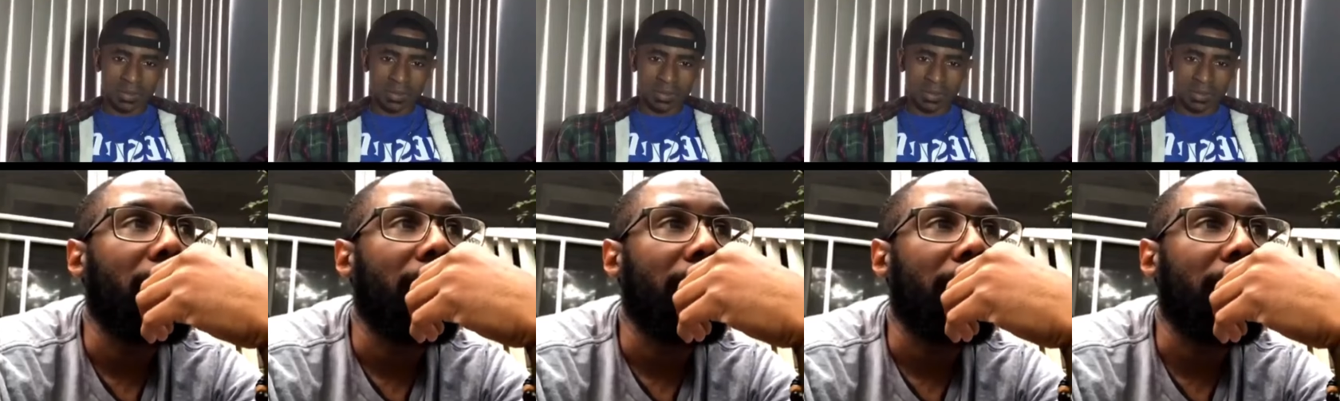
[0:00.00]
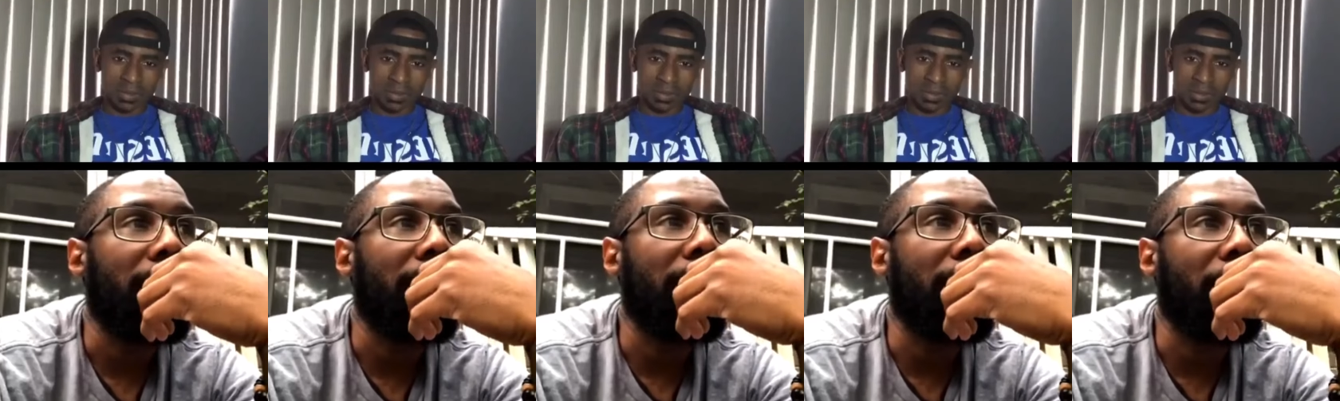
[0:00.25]

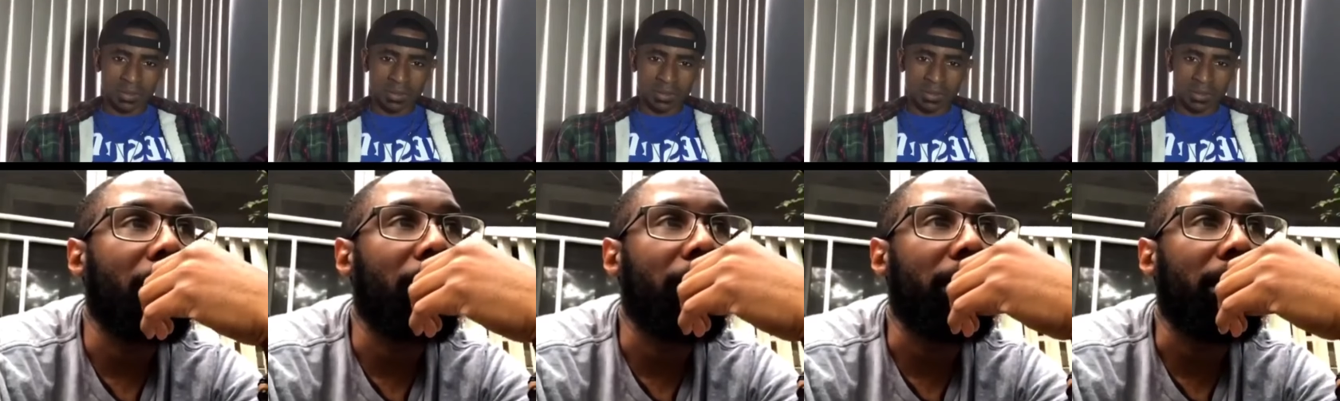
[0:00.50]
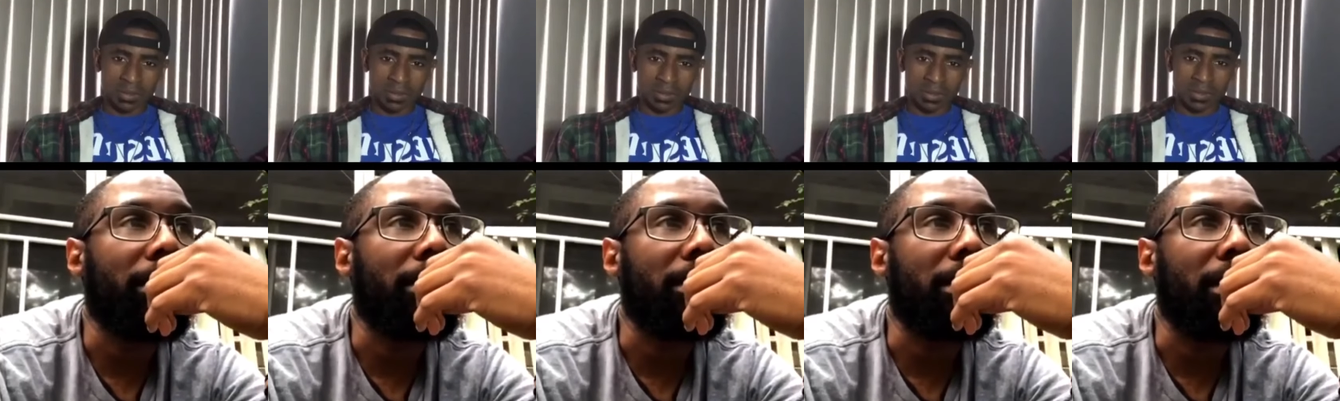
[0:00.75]
Speaker 1: you know,
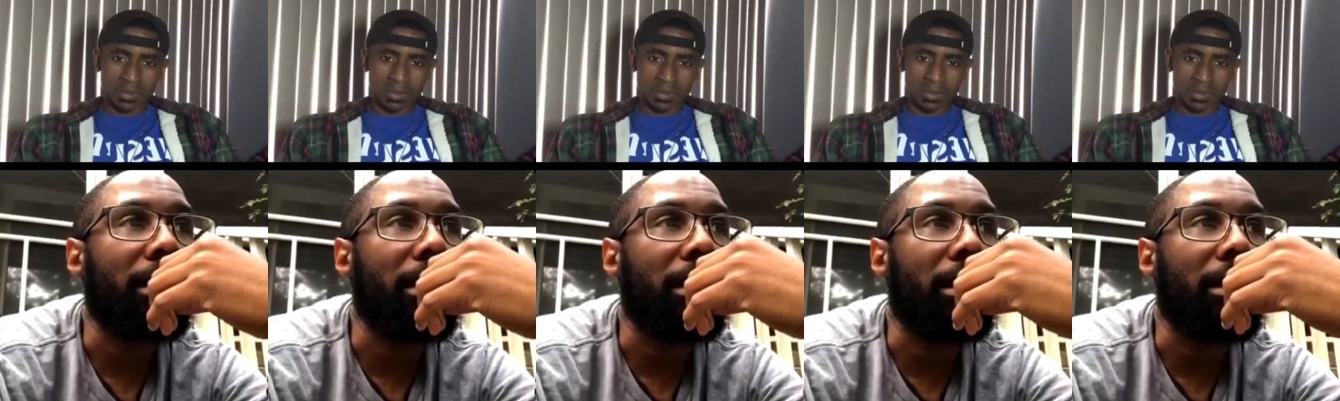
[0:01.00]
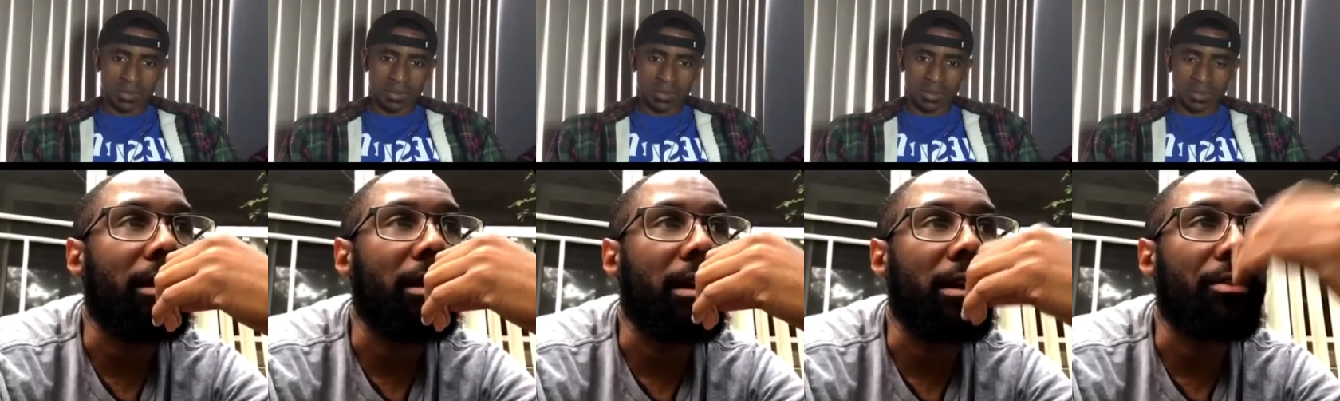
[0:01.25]
it
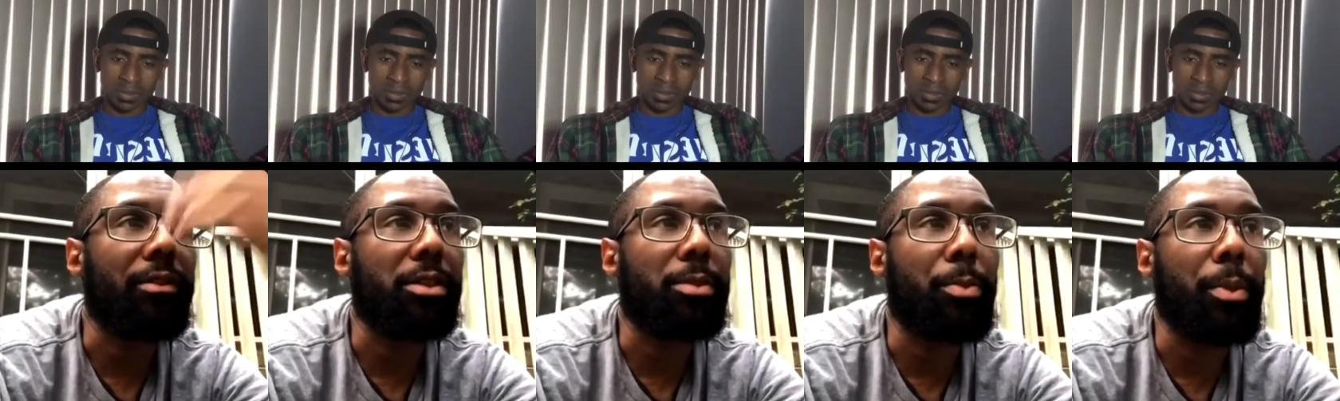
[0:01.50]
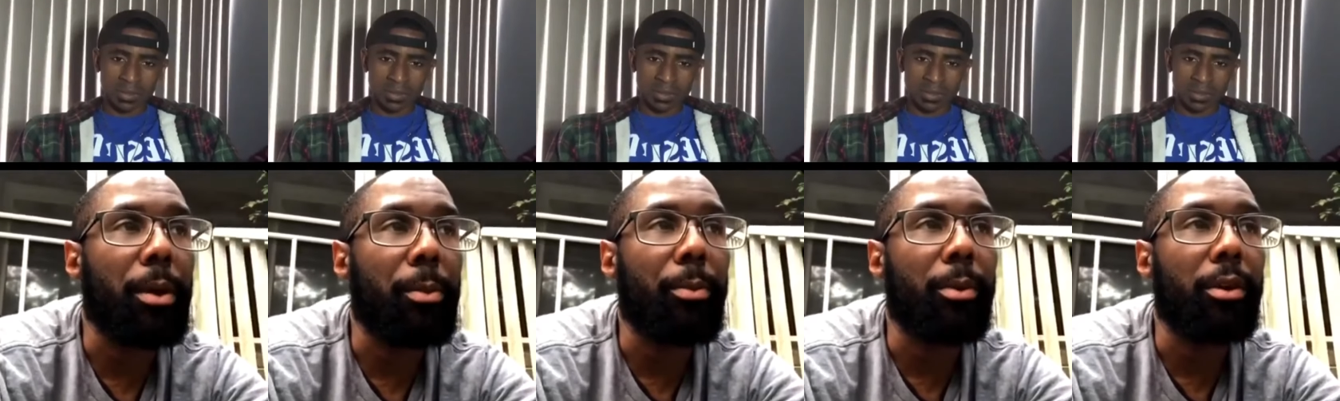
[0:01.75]
it gives
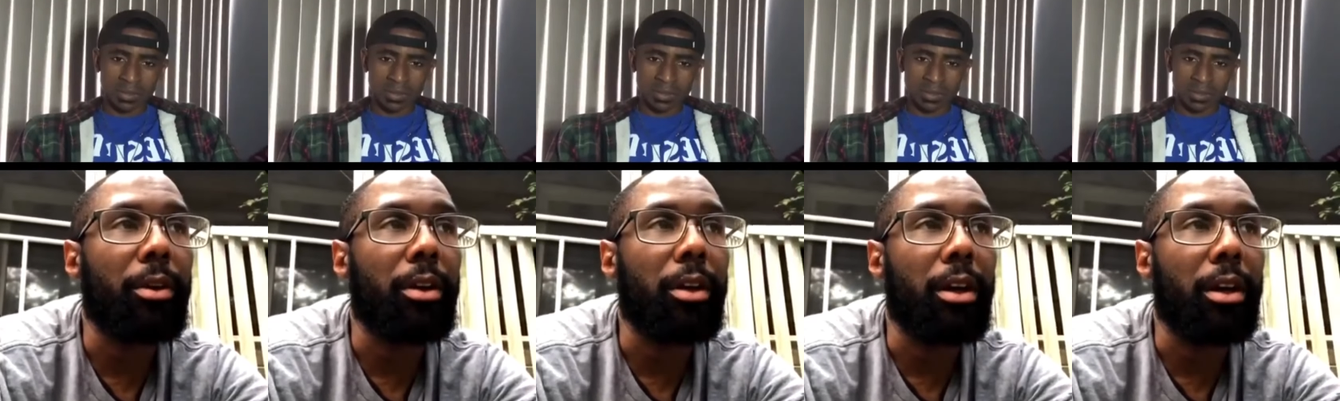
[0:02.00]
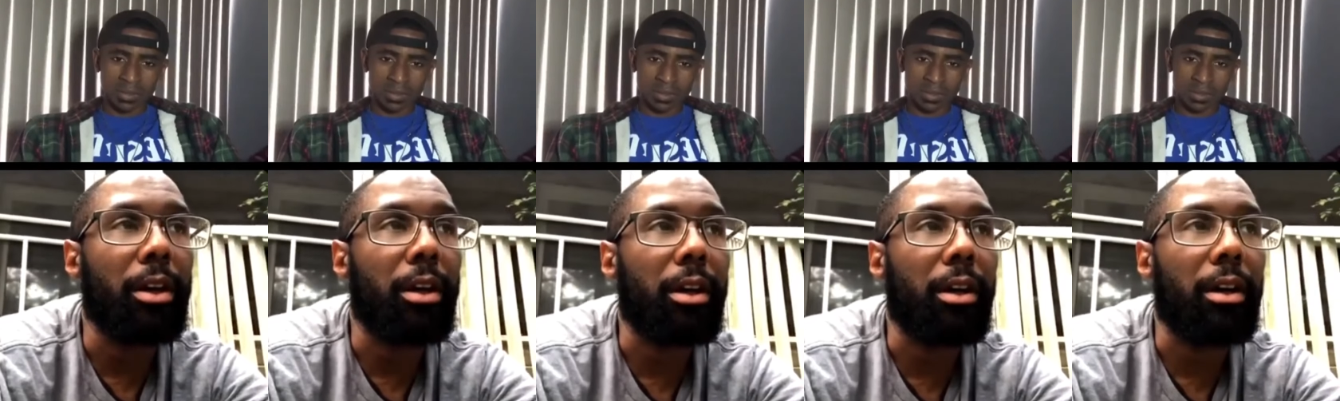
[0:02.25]
people
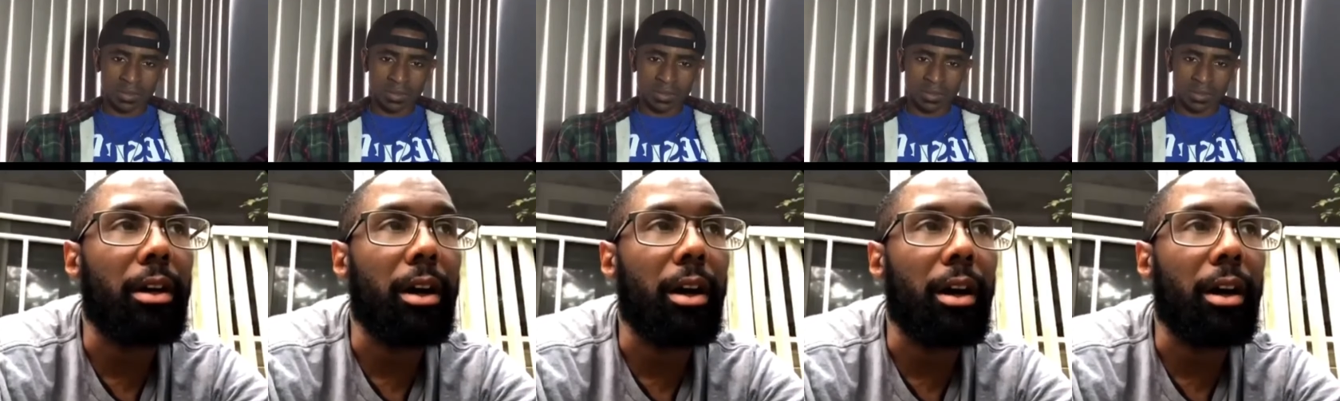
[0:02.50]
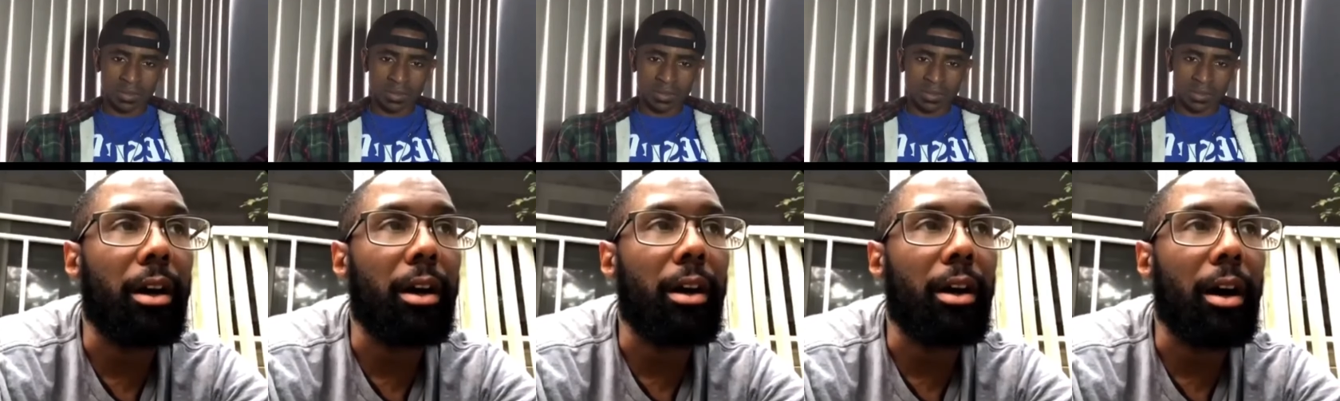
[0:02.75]
a,
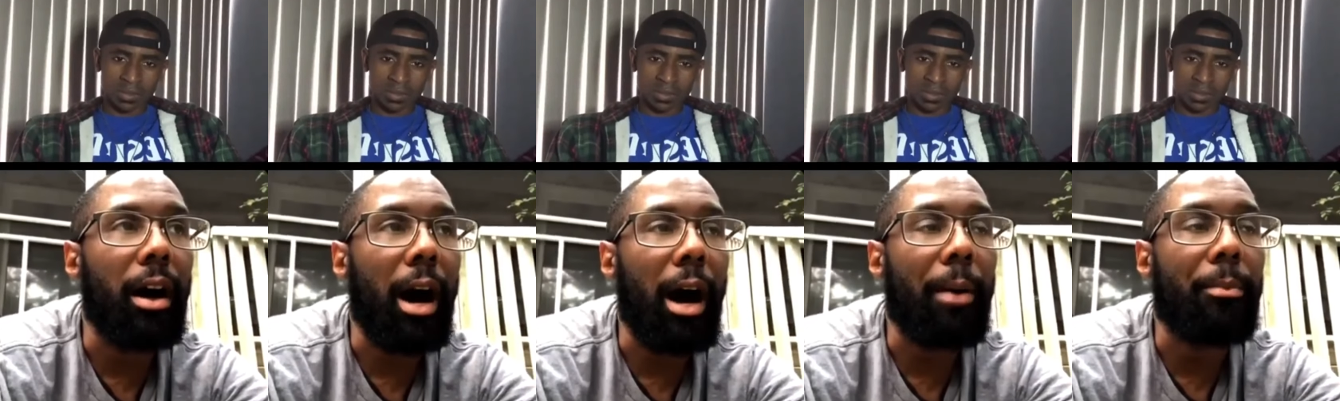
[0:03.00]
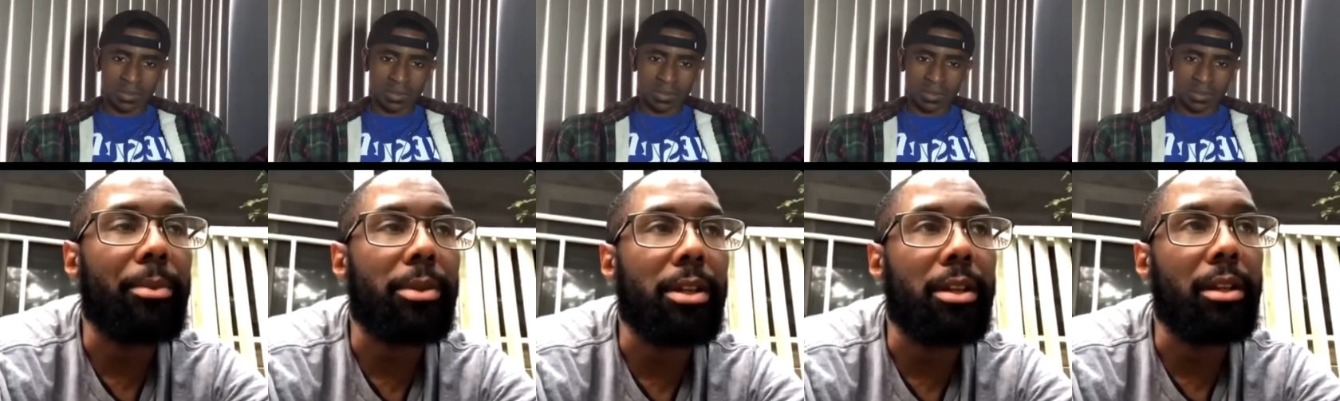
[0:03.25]
a
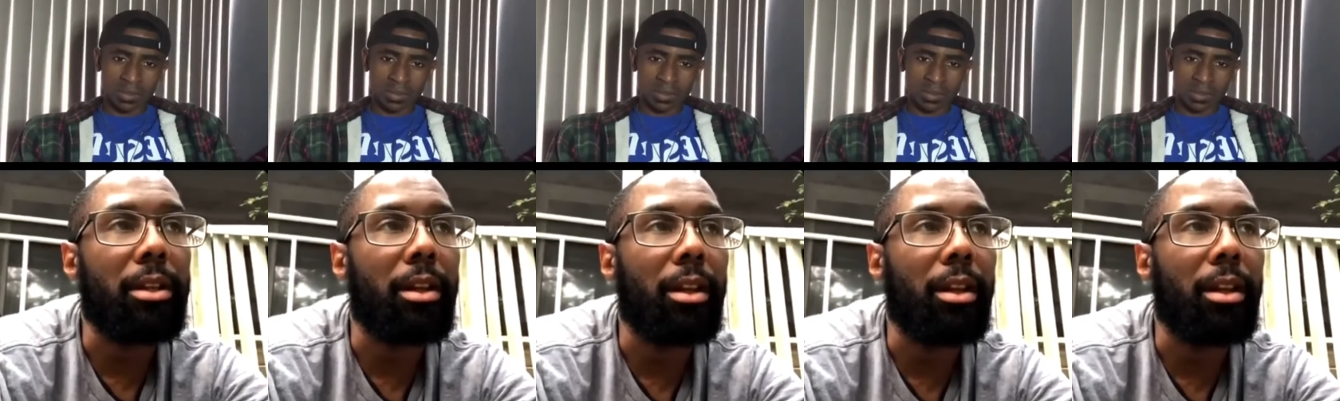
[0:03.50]
option